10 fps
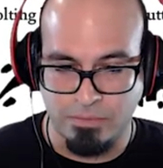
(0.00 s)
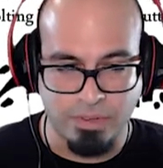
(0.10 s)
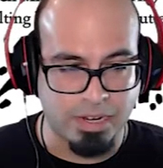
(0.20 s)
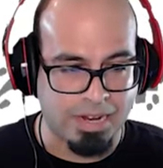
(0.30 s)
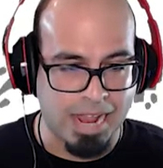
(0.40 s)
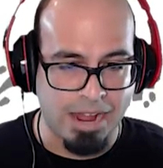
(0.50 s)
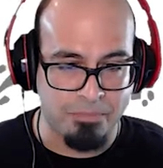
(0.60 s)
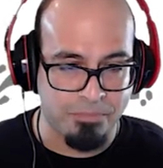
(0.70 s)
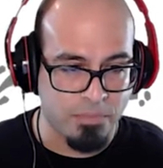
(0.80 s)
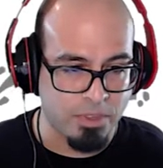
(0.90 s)
But I
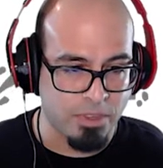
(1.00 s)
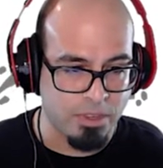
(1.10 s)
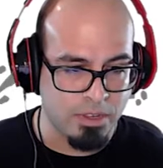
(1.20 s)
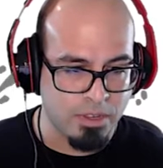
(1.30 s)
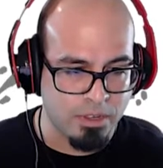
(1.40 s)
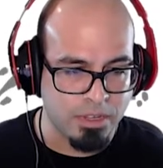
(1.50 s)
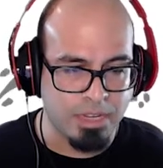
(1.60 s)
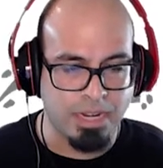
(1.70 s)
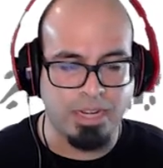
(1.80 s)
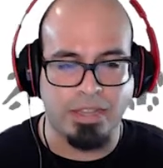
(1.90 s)
got him.
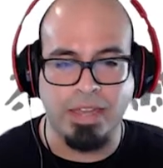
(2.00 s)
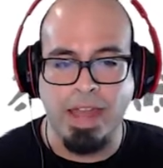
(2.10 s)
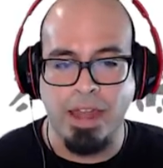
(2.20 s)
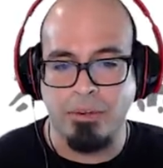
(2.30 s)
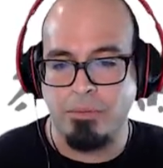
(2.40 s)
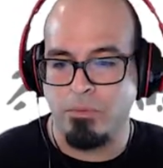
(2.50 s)
Eat that.